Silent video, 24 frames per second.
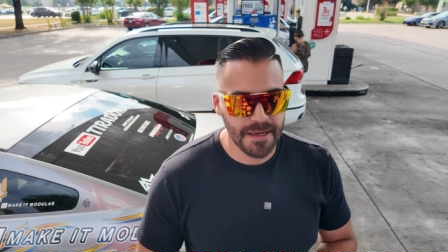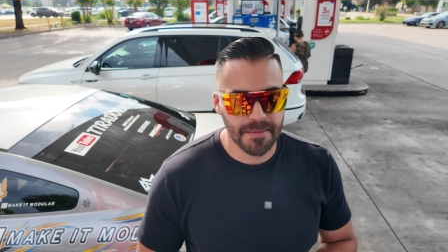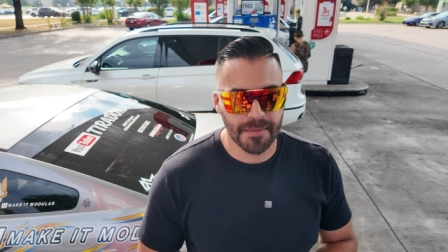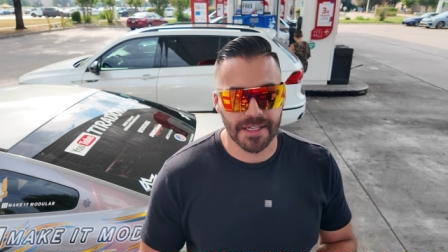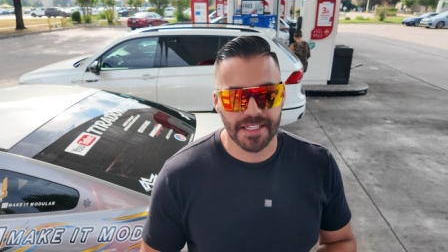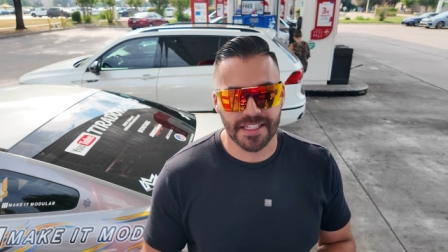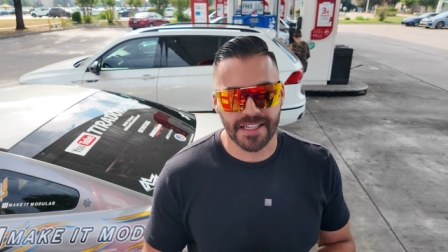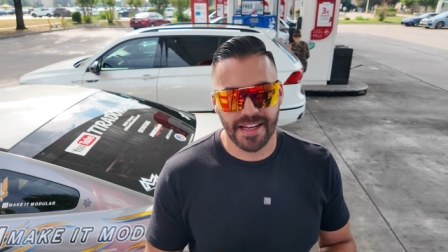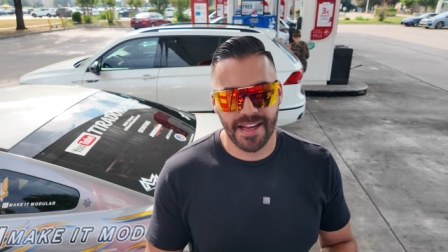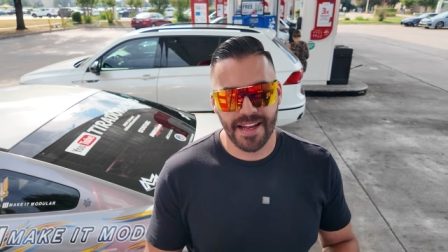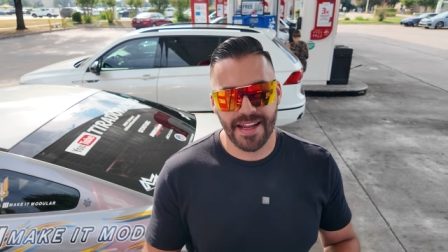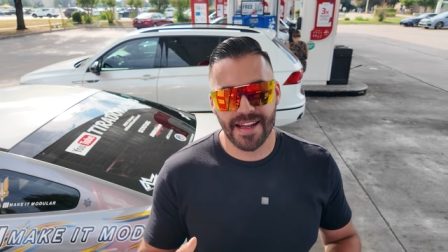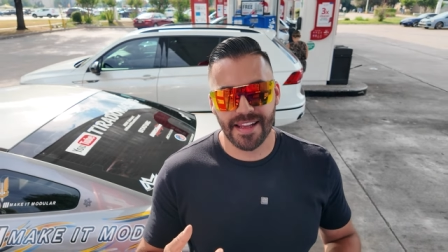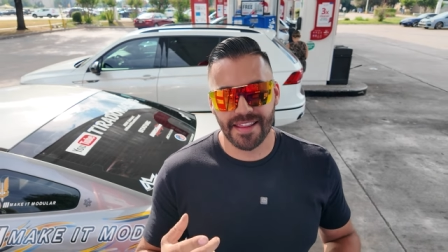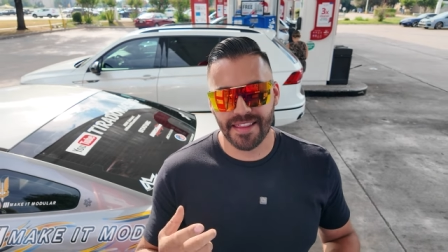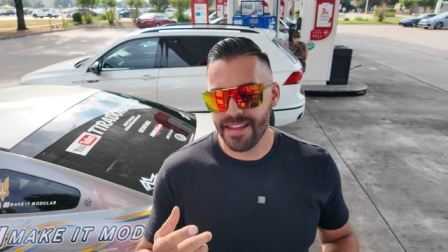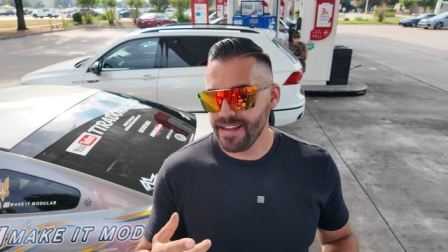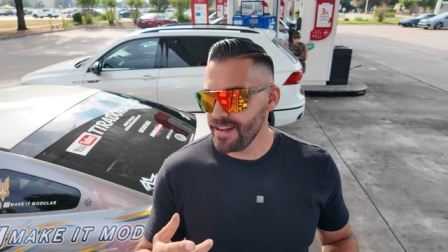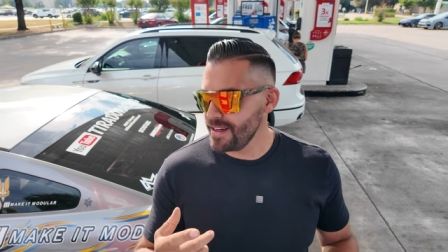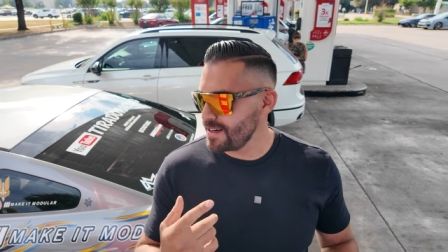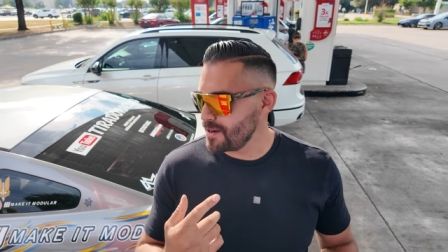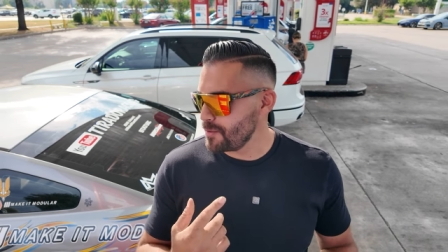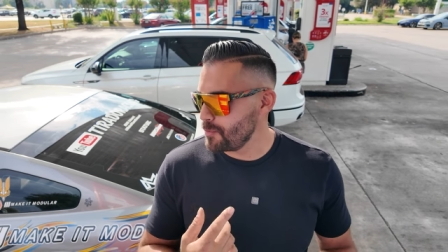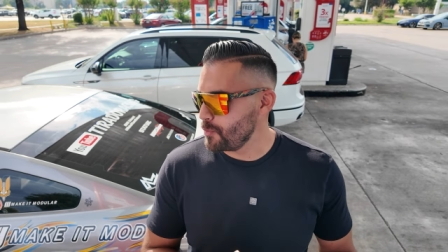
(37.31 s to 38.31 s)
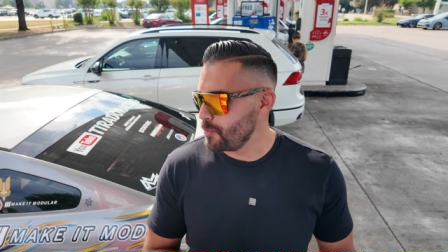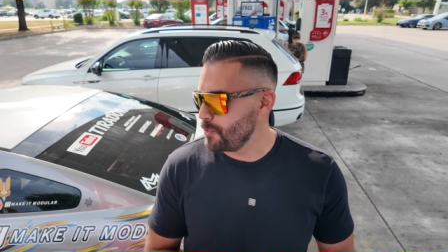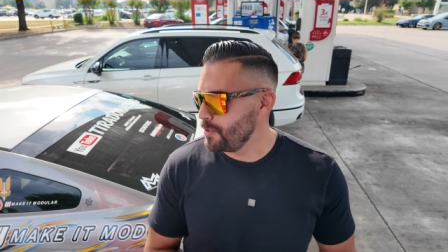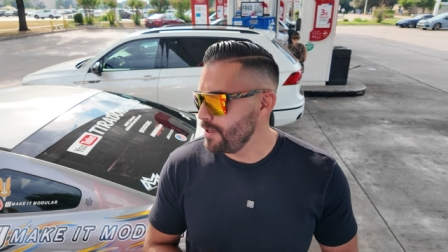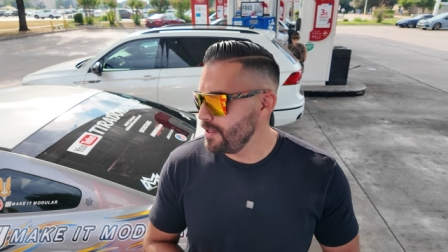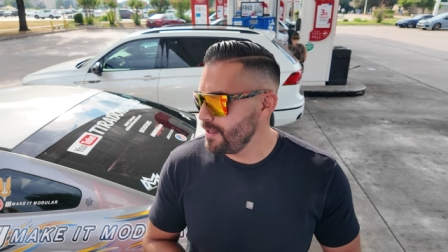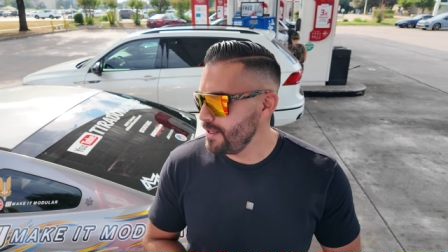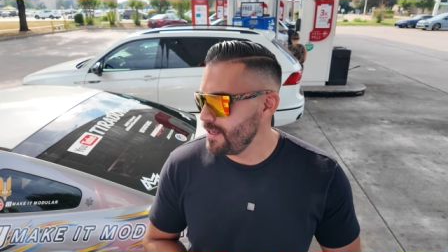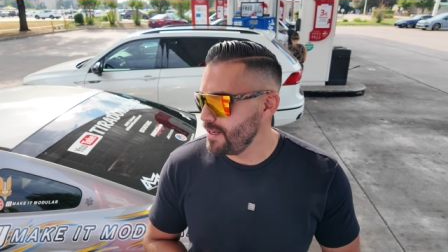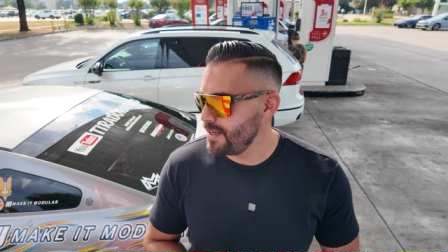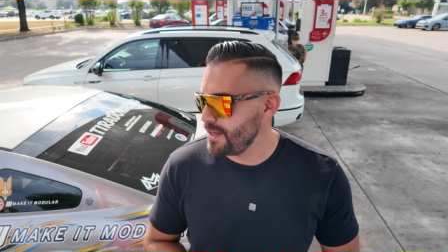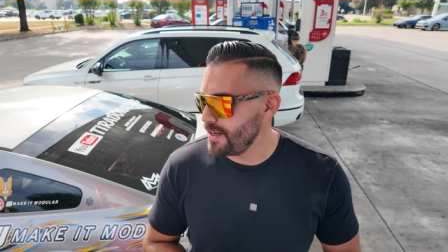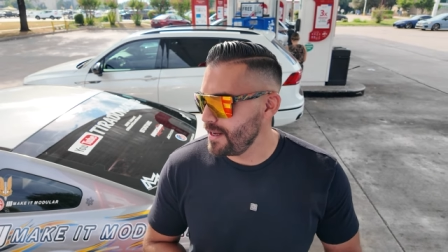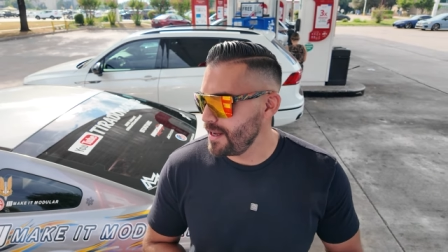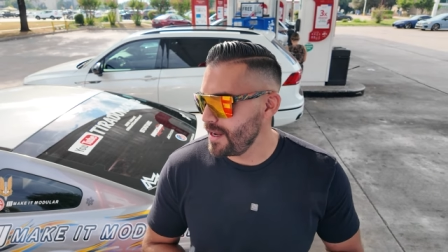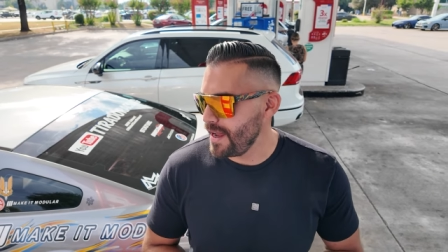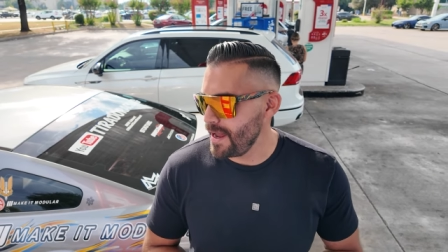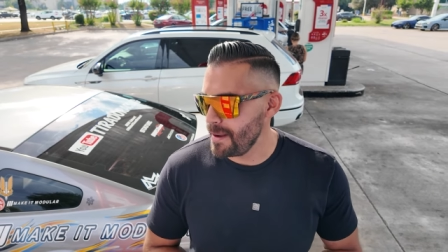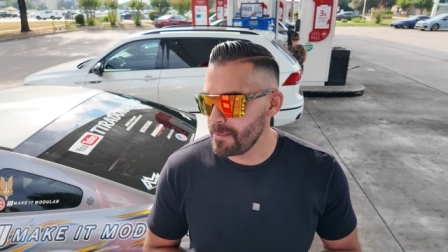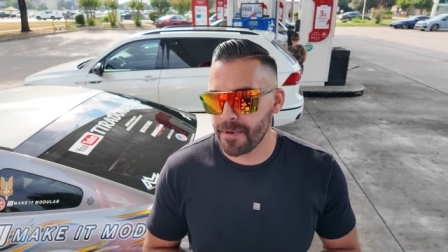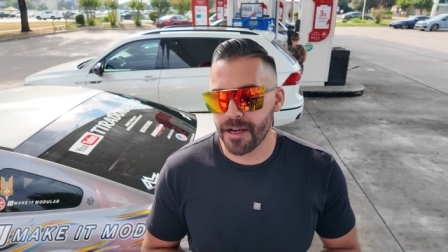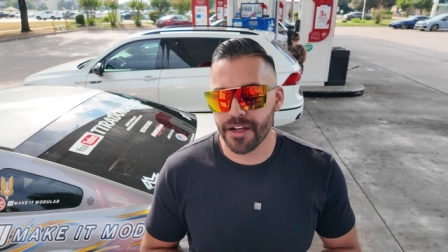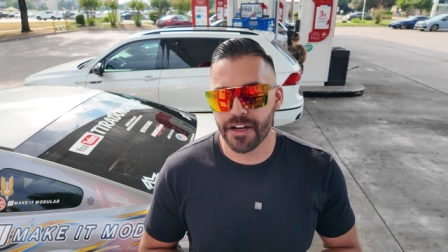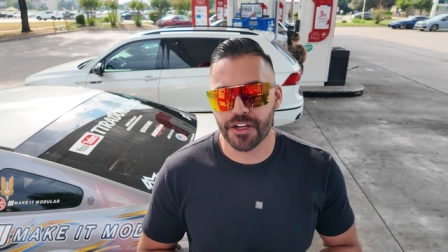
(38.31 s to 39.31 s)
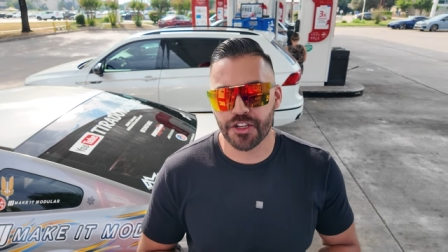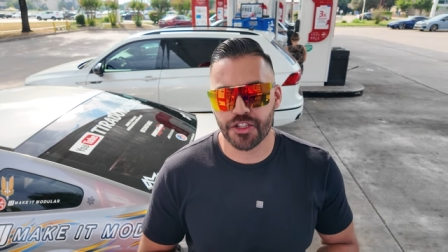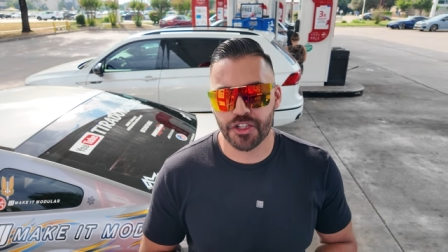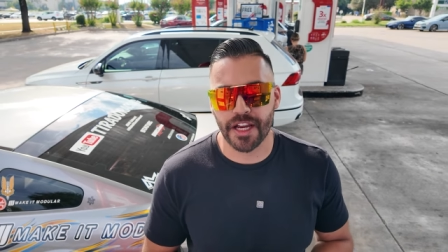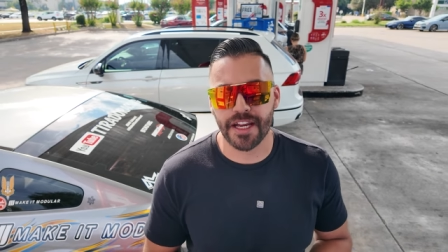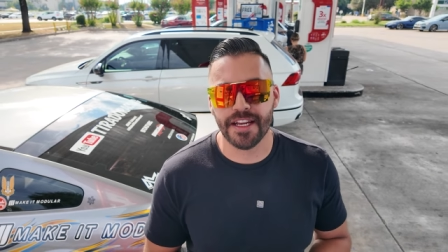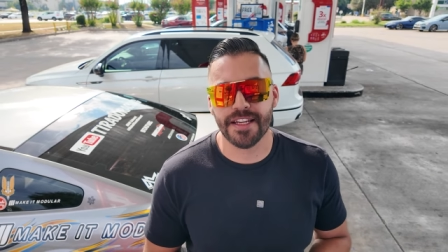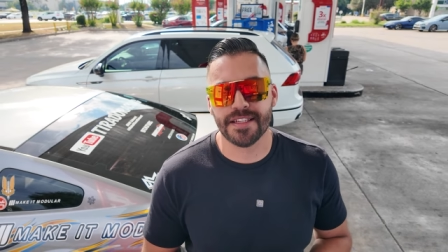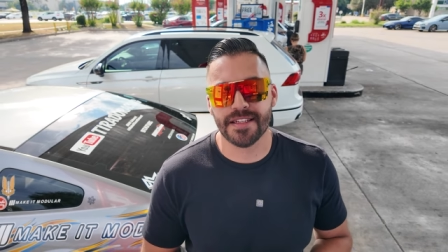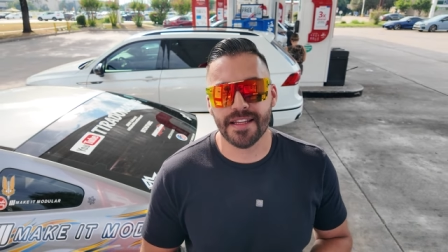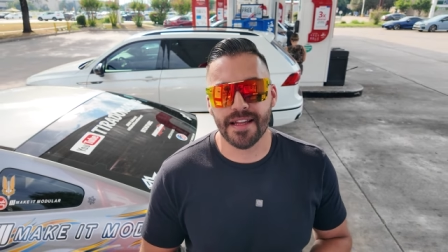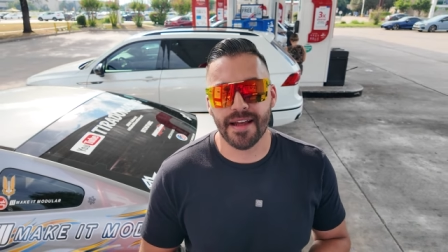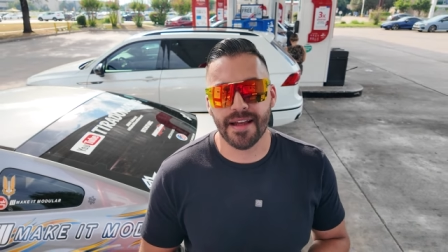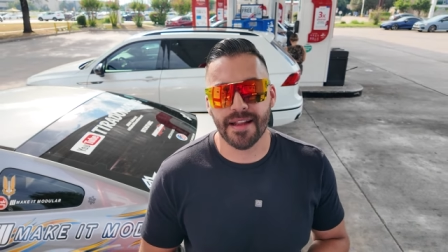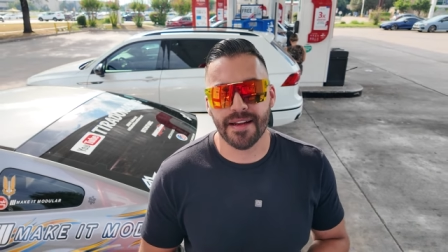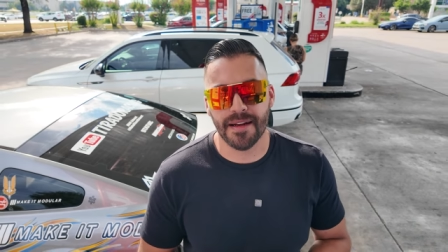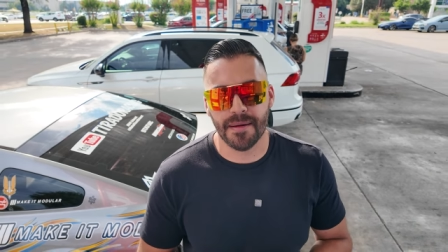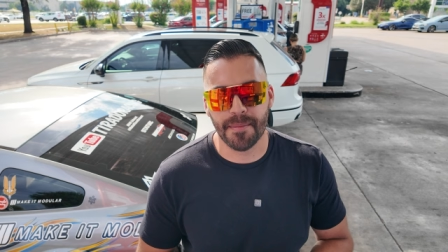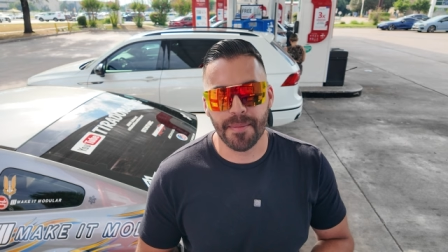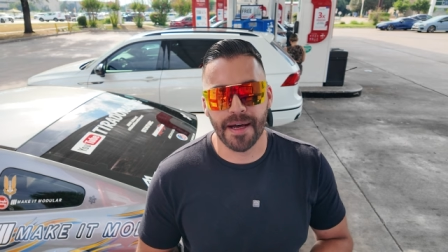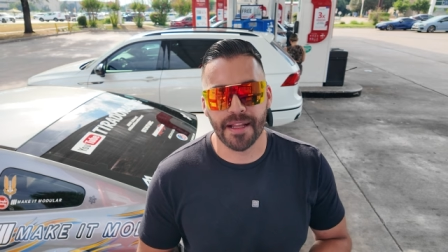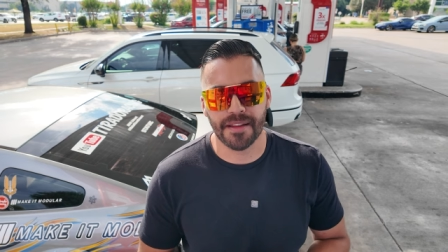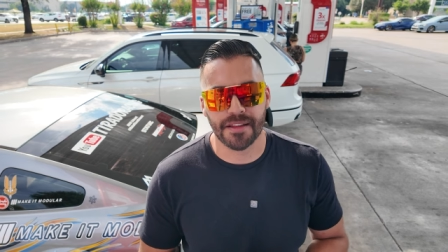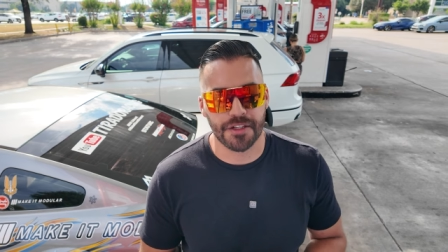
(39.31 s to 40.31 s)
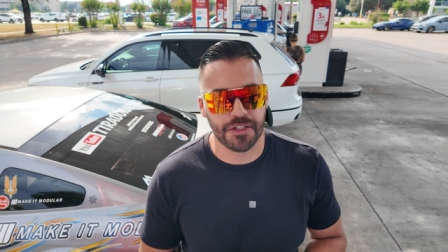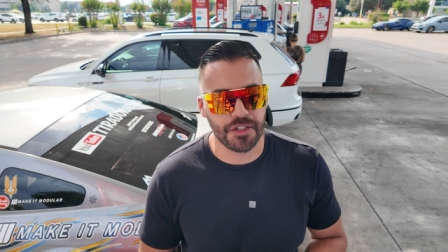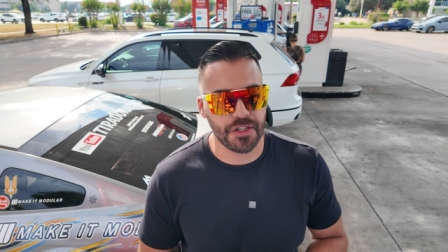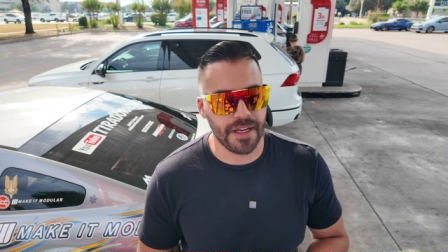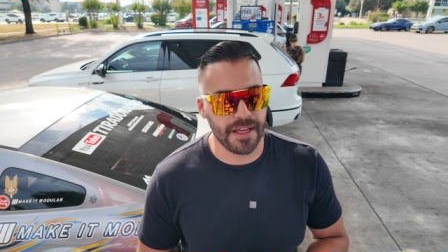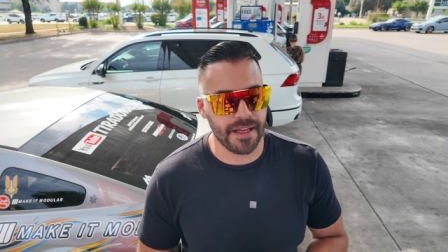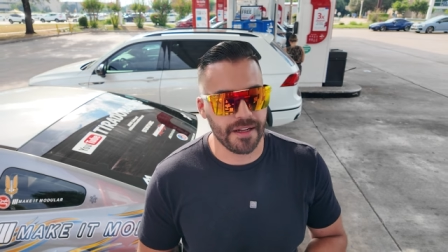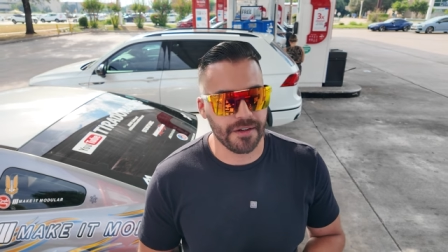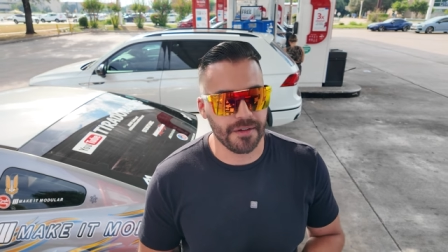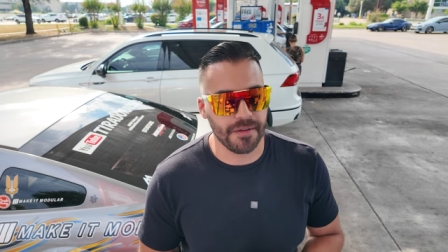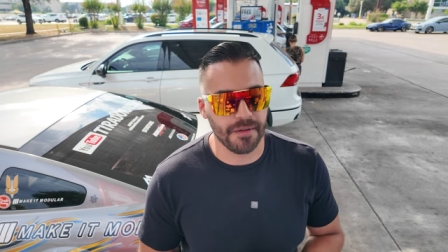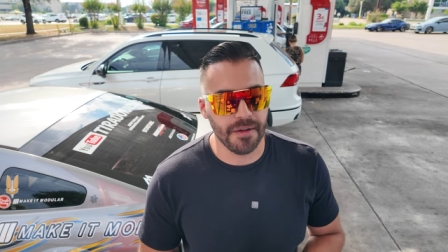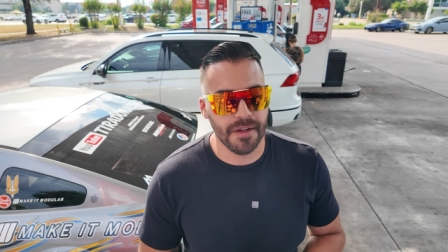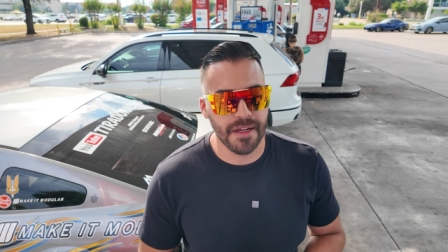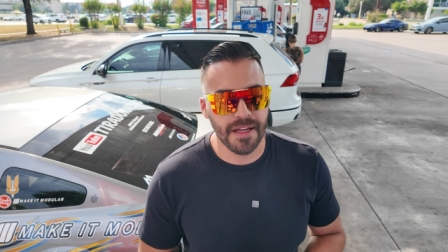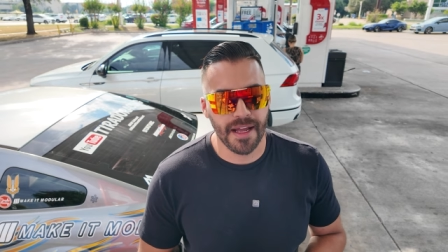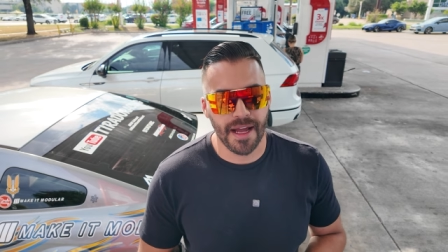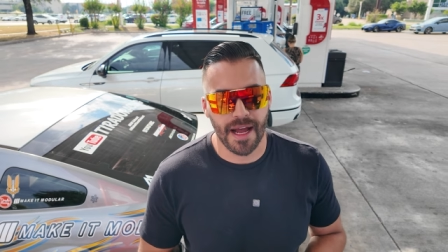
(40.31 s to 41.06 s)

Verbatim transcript: But today I think I really am gonna change that about the channel.